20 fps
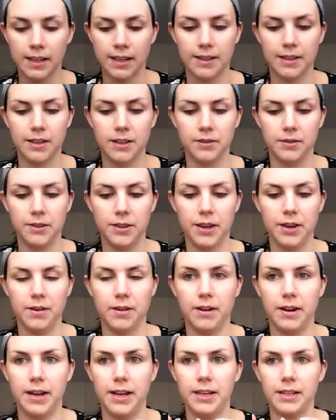and then on the
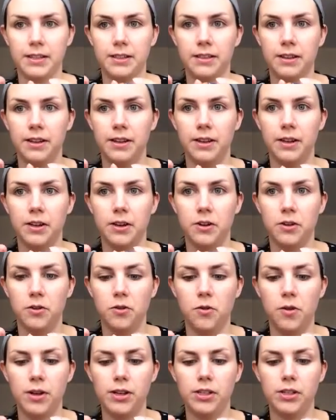eyes.
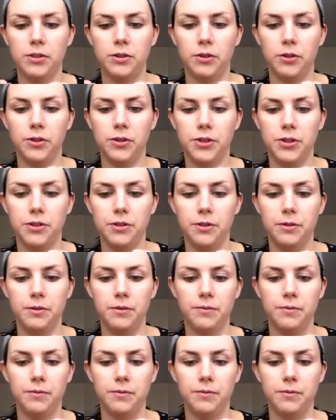Always do it onto your